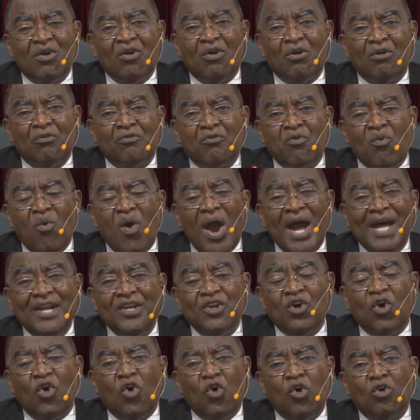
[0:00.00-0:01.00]
of
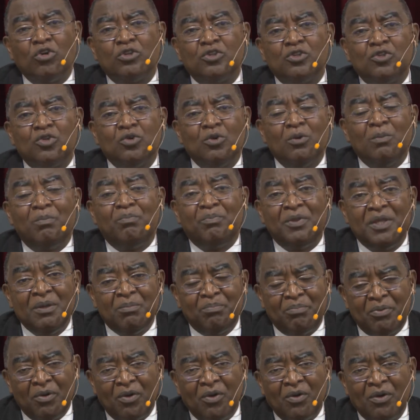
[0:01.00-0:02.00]
one or two
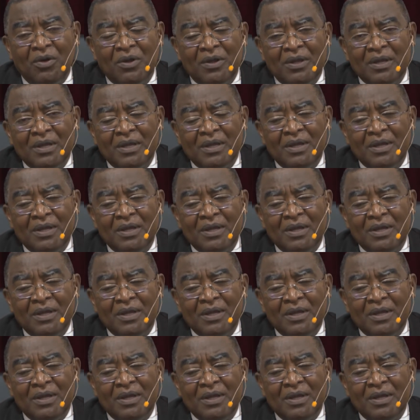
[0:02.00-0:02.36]
people,